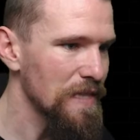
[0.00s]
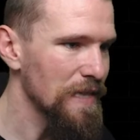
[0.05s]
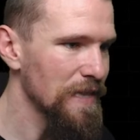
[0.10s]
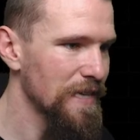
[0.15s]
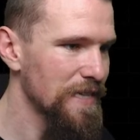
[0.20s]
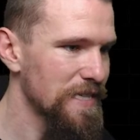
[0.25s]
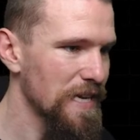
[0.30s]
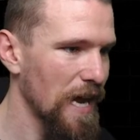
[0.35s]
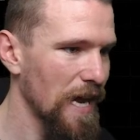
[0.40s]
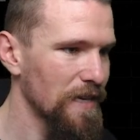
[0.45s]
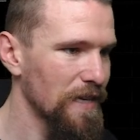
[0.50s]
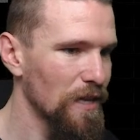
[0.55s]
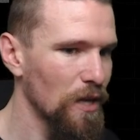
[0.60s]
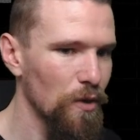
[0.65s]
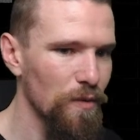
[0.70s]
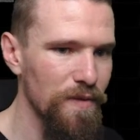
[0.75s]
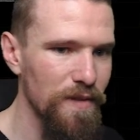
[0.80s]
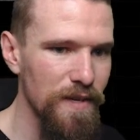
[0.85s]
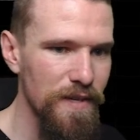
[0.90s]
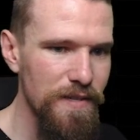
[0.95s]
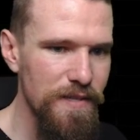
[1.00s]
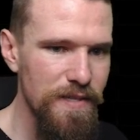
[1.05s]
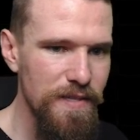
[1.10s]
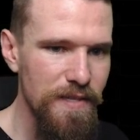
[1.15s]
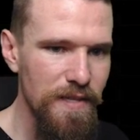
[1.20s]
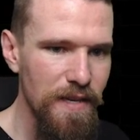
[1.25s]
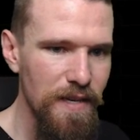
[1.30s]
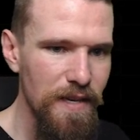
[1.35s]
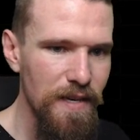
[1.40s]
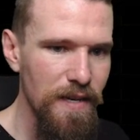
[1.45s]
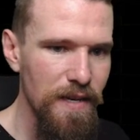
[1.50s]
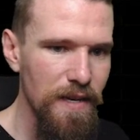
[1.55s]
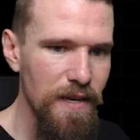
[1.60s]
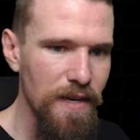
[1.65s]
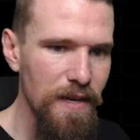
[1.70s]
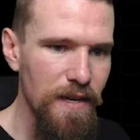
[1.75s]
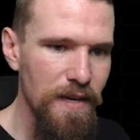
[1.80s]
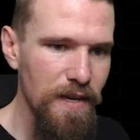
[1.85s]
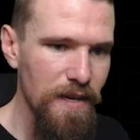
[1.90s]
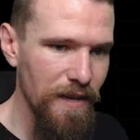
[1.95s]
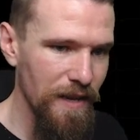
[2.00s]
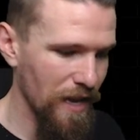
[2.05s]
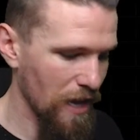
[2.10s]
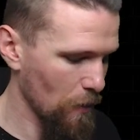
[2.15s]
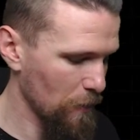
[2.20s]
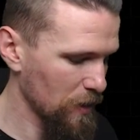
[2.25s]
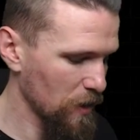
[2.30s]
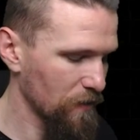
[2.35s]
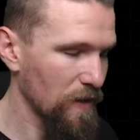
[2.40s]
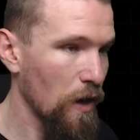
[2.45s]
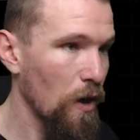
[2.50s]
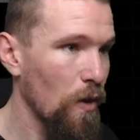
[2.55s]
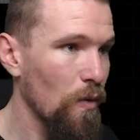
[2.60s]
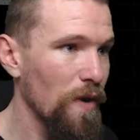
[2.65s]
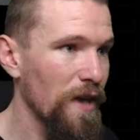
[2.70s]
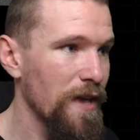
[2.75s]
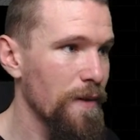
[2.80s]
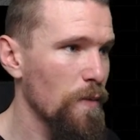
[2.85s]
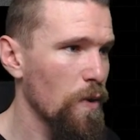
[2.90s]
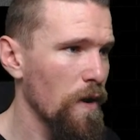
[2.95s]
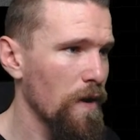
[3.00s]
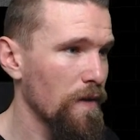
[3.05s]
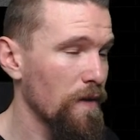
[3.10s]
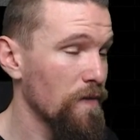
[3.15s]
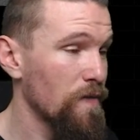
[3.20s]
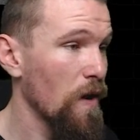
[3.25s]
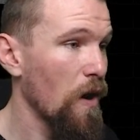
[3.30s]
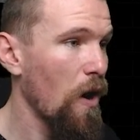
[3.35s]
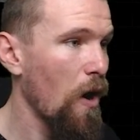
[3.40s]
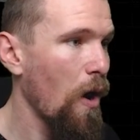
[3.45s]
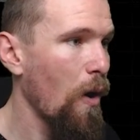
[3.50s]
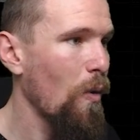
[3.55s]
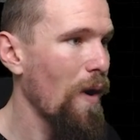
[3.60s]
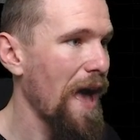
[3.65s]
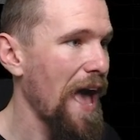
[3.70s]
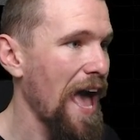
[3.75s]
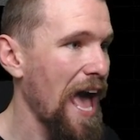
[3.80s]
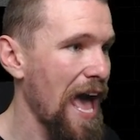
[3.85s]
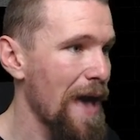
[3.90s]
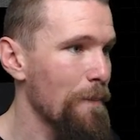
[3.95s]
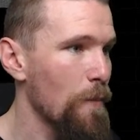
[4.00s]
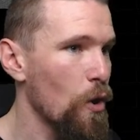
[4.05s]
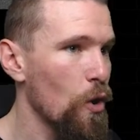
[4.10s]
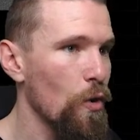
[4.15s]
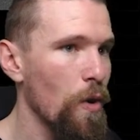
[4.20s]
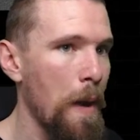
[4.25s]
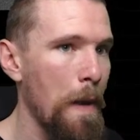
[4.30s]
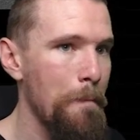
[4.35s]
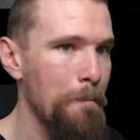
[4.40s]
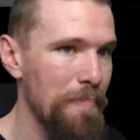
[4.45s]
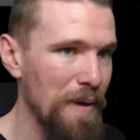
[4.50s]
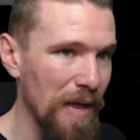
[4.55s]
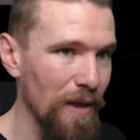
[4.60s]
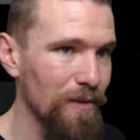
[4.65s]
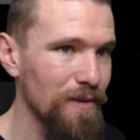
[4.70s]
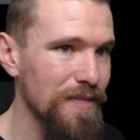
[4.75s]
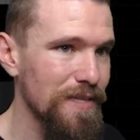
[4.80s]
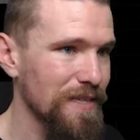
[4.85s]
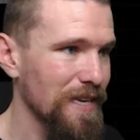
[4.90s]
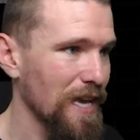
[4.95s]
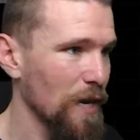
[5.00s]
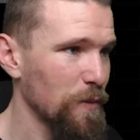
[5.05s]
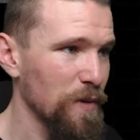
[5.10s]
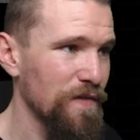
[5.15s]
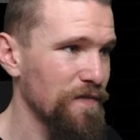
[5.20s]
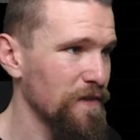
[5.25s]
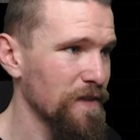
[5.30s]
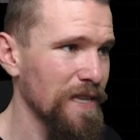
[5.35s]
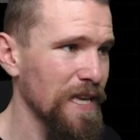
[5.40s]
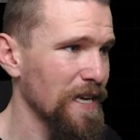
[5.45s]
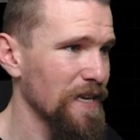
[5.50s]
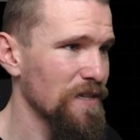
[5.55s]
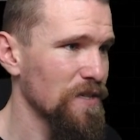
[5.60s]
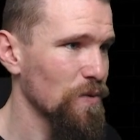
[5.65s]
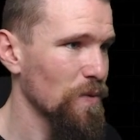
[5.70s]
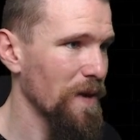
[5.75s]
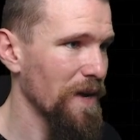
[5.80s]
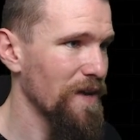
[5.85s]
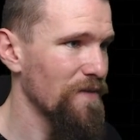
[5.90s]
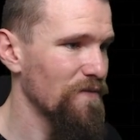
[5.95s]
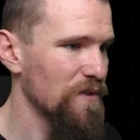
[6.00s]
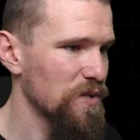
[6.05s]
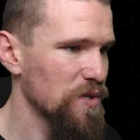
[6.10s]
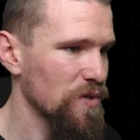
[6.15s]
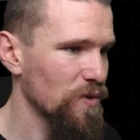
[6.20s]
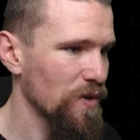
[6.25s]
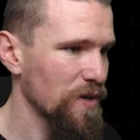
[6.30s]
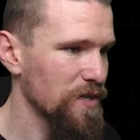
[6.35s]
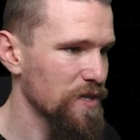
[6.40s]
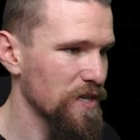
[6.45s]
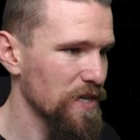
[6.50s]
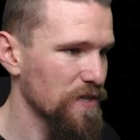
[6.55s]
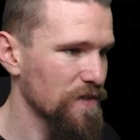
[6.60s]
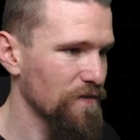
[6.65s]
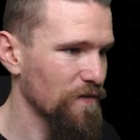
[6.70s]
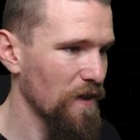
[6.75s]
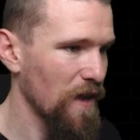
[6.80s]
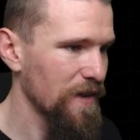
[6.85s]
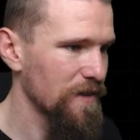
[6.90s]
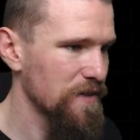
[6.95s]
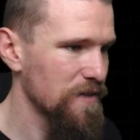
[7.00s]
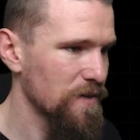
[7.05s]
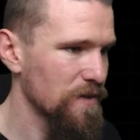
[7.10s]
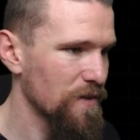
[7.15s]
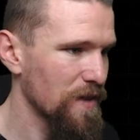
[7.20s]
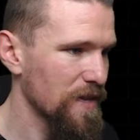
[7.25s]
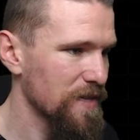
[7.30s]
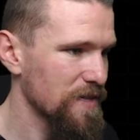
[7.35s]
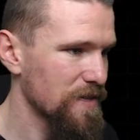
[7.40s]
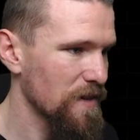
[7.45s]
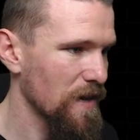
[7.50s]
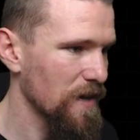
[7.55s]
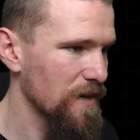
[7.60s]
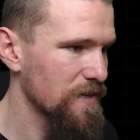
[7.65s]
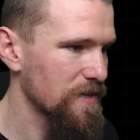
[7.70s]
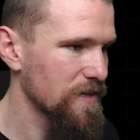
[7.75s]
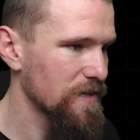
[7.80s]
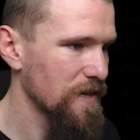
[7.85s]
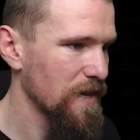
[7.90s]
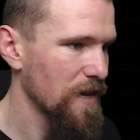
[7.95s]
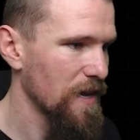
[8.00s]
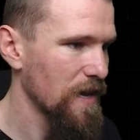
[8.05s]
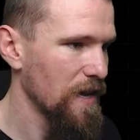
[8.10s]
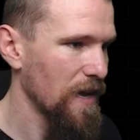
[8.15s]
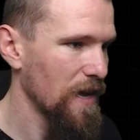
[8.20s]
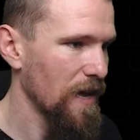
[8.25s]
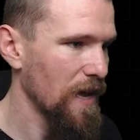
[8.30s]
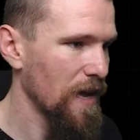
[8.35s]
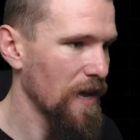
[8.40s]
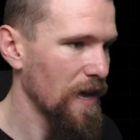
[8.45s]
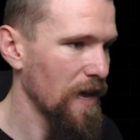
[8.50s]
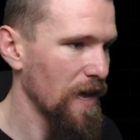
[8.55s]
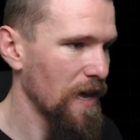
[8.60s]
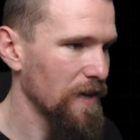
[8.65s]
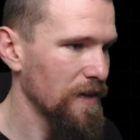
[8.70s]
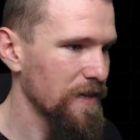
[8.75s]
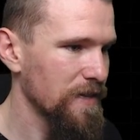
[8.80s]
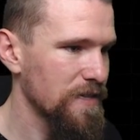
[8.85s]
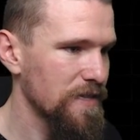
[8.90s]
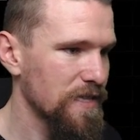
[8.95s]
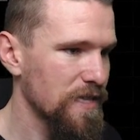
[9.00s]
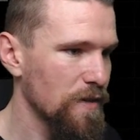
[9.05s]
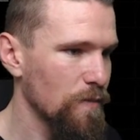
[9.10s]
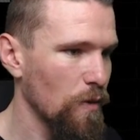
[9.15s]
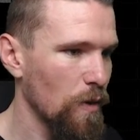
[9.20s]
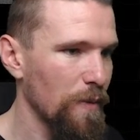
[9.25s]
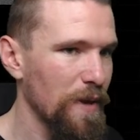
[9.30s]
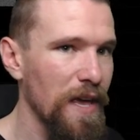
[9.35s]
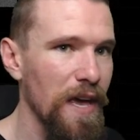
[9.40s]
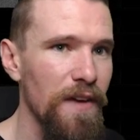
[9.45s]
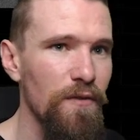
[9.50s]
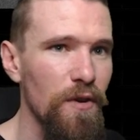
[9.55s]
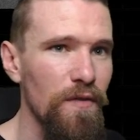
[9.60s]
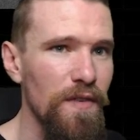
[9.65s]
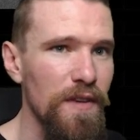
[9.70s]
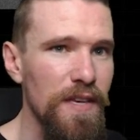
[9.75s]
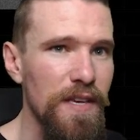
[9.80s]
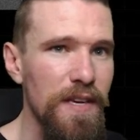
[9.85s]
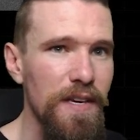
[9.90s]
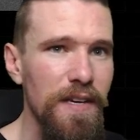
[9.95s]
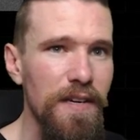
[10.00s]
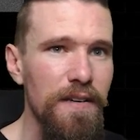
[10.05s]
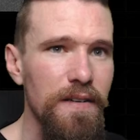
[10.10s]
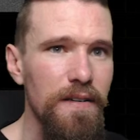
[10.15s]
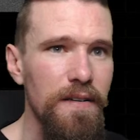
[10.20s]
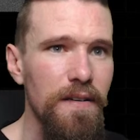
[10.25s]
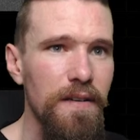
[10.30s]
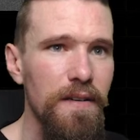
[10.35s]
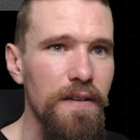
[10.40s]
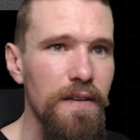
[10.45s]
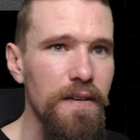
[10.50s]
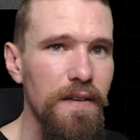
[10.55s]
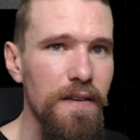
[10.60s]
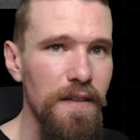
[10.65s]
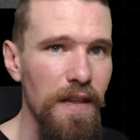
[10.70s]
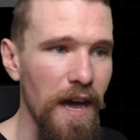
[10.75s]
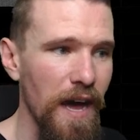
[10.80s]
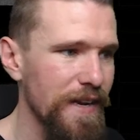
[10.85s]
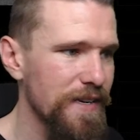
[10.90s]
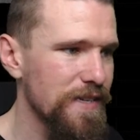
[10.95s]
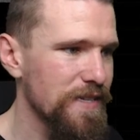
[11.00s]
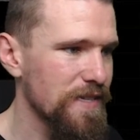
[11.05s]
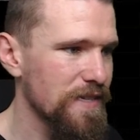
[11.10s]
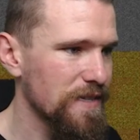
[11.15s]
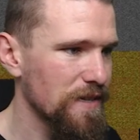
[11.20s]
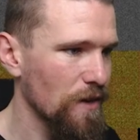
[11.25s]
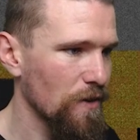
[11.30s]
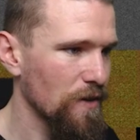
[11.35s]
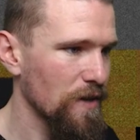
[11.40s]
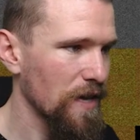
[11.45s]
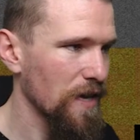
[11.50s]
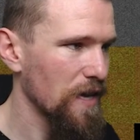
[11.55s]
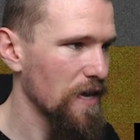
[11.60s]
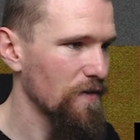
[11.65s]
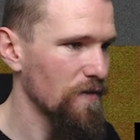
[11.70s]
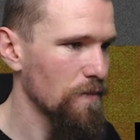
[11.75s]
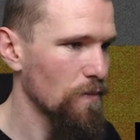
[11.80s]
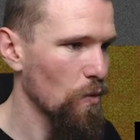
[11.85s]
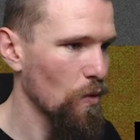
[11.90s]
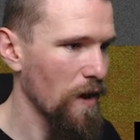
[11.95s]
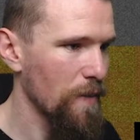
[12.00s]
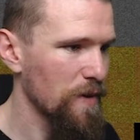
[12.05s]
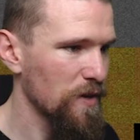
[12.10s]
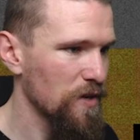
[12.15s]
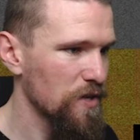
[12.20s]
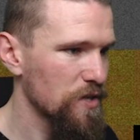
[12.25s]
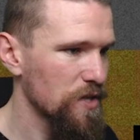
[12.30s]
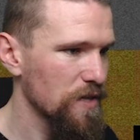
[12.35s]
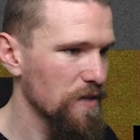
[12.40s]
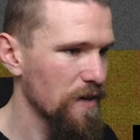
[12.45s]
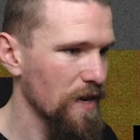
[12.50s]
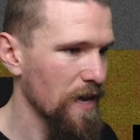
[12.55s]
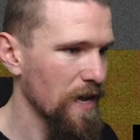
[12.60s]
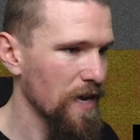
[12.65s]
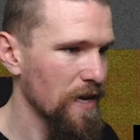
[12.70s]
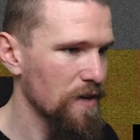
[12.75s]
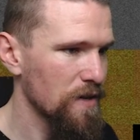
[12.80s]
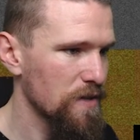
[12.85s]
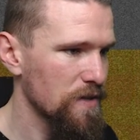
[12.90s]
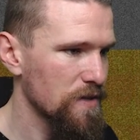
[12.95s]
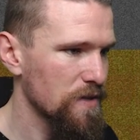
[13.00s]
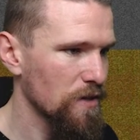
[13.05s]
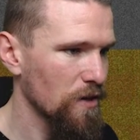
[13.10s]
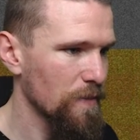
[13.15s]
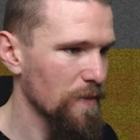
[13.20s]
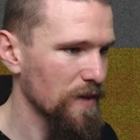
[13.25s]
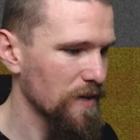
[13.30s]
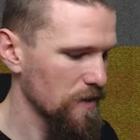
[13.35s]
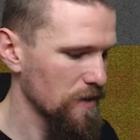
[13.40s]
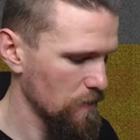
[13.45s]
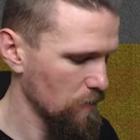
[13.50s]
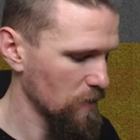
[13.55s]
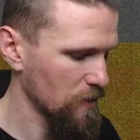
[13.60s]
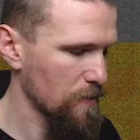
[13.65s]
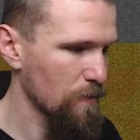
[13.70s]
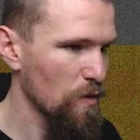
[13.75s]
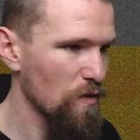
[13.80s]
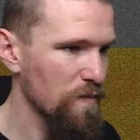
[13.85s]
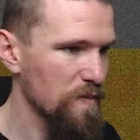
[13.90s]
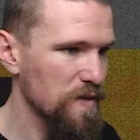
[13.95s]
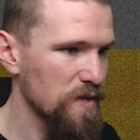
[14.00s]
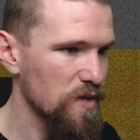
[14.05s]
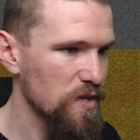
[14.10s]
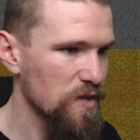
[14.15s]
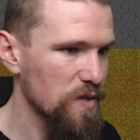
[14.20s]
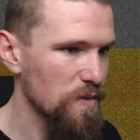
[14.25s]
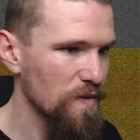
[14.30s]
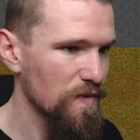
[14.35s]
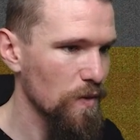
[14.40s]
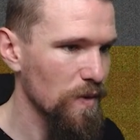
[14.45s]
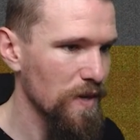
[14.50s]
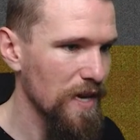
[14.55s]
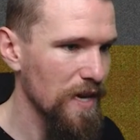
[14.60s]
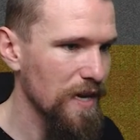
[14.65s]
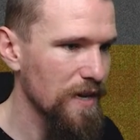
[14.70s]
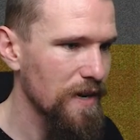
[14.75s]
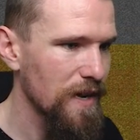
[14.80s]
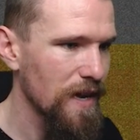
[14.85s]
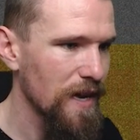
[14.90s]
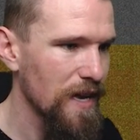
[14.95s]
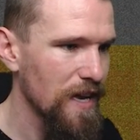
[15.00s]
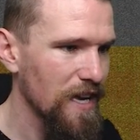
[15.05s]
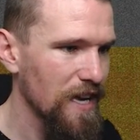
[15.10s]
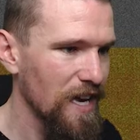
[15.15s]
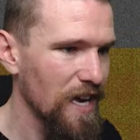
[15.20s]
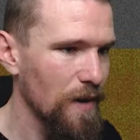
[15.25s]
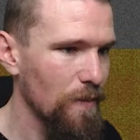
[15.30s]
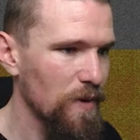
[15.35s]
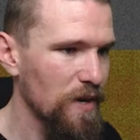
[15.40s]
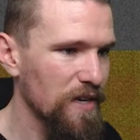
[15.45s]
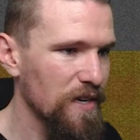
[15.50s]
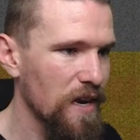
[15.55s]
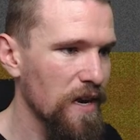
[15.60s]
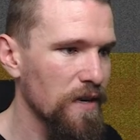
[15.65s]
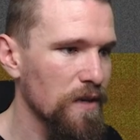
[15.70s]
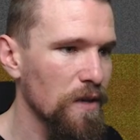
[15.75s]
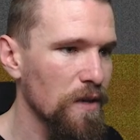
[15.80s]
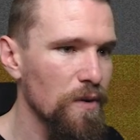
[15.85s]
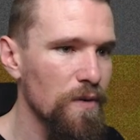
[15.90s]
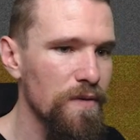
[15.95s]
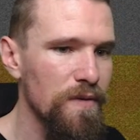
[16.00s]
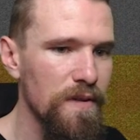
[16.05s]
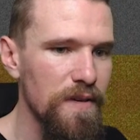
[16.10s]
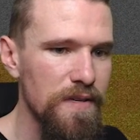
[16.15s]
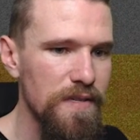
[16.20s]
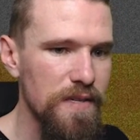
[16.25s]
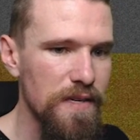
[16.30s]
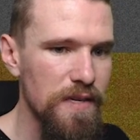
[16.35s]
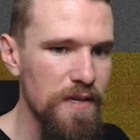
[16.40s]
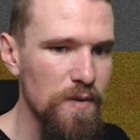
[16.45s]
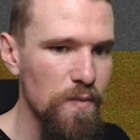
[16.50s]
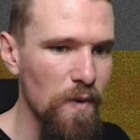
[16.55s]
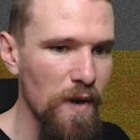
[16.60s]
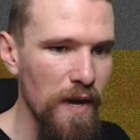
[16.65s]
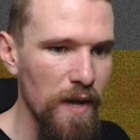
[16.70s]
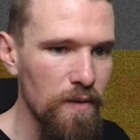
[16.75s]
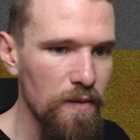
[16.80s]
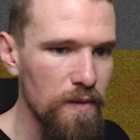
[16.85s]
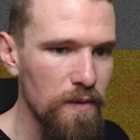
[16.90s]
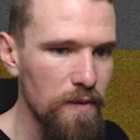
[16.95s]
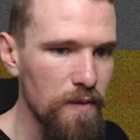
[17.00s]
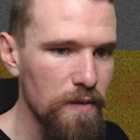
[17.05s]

Let's unload this. We got the whole ammo belt, and we fit that into our inventory just fine, so that's nice. Let's see what we have over here. Nice. Okay, even more ammunition. And sorry, buddy, we're going to move positions with you again, and we're going to unload this as well.